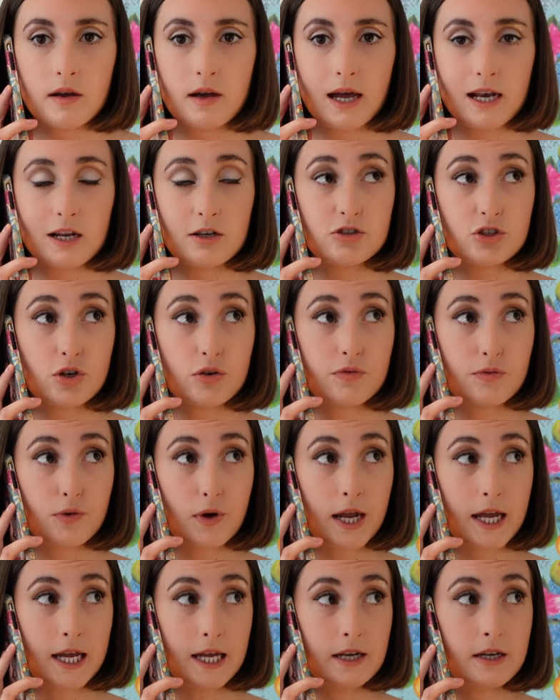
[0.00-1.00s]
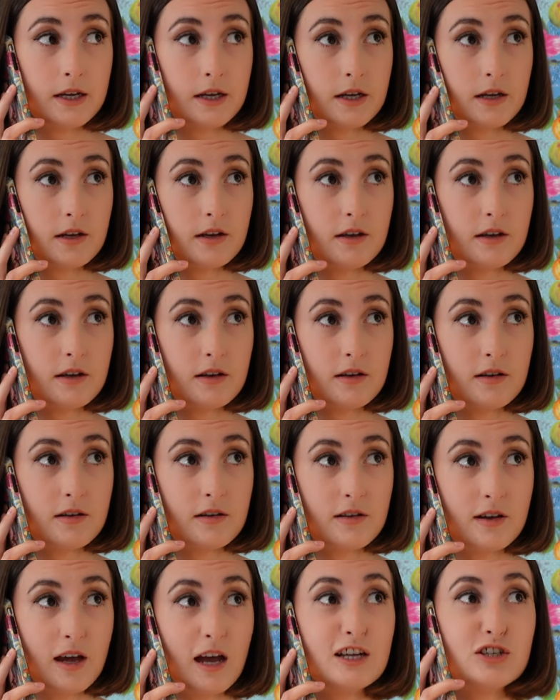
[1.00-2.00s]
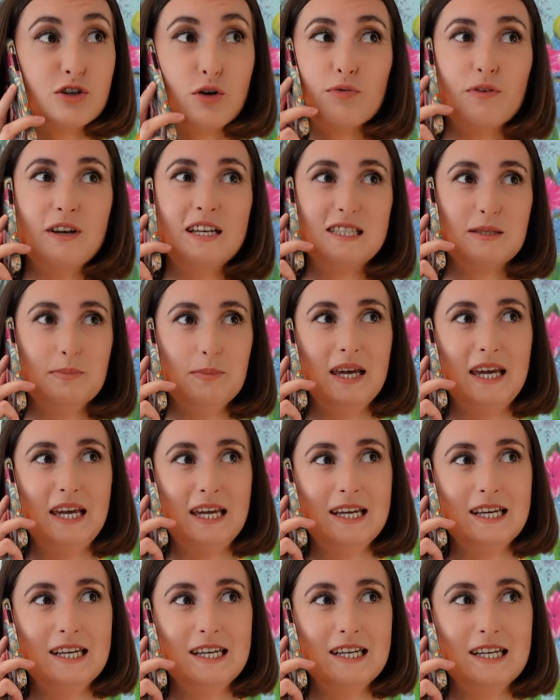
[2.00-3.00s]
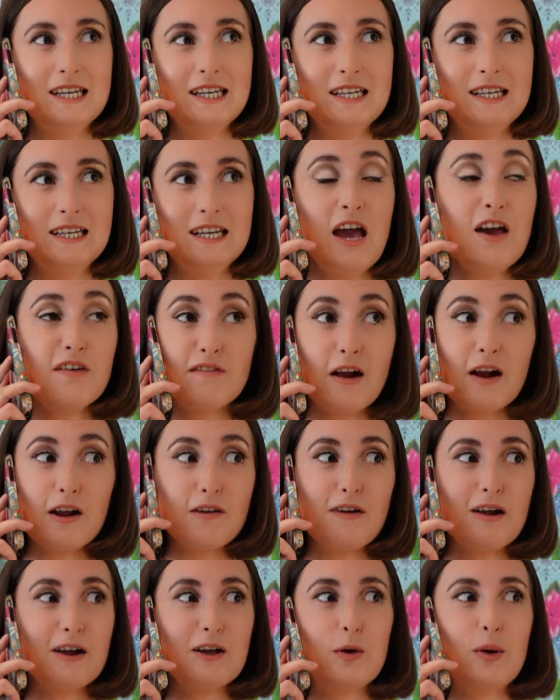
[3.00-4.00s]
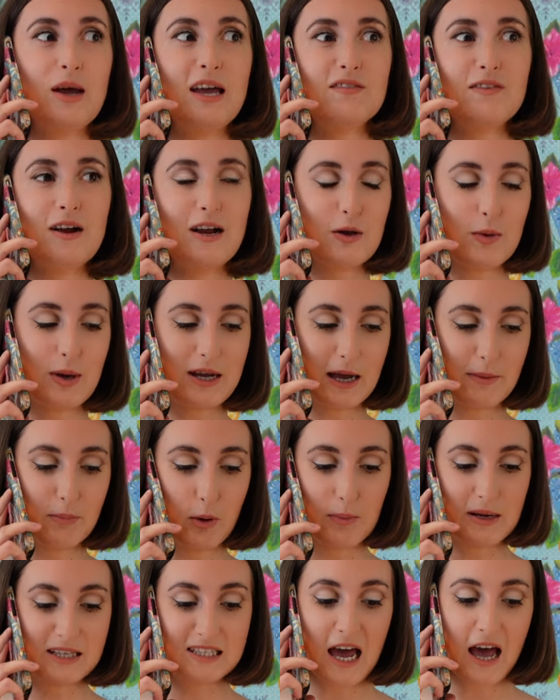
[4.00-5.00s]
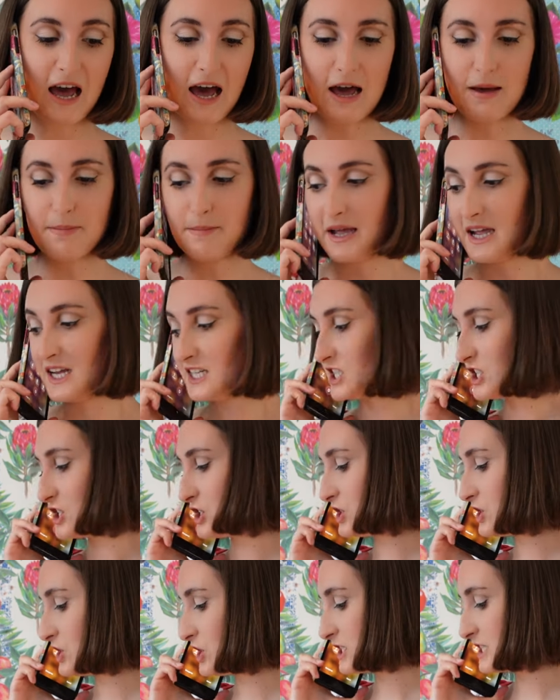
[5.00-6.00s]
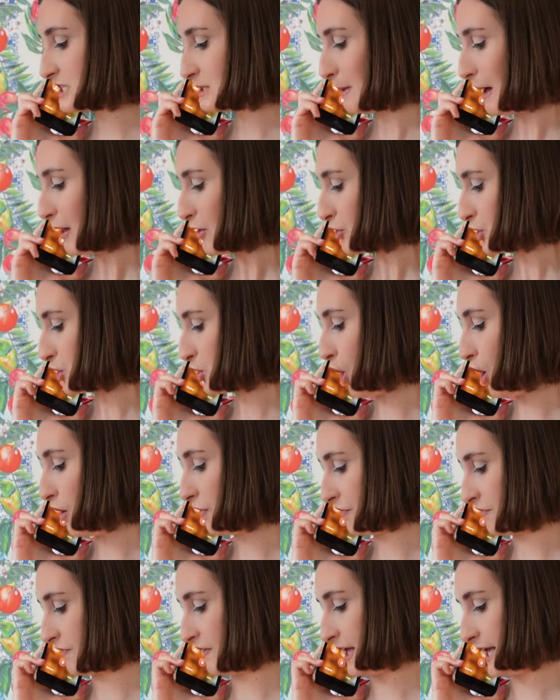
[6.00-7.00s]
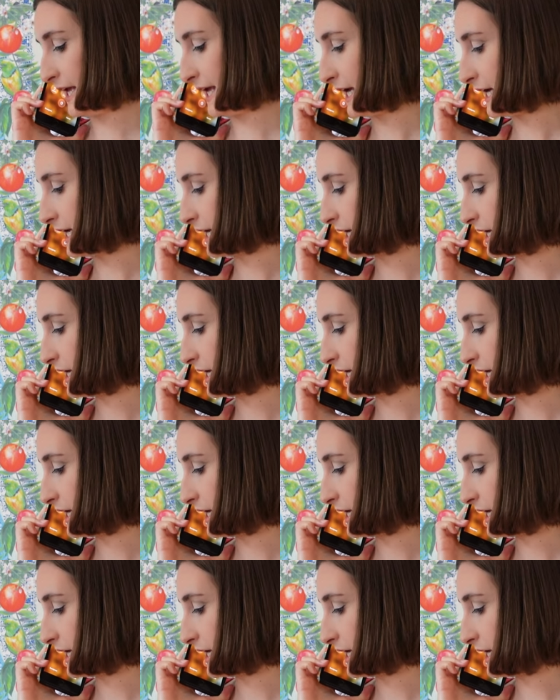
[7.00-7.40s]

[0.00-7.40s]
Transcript: Hello, Joffrey. Joffrey, it's me. Very, very quick, very quick, I promise. Um, it's just about the coffee.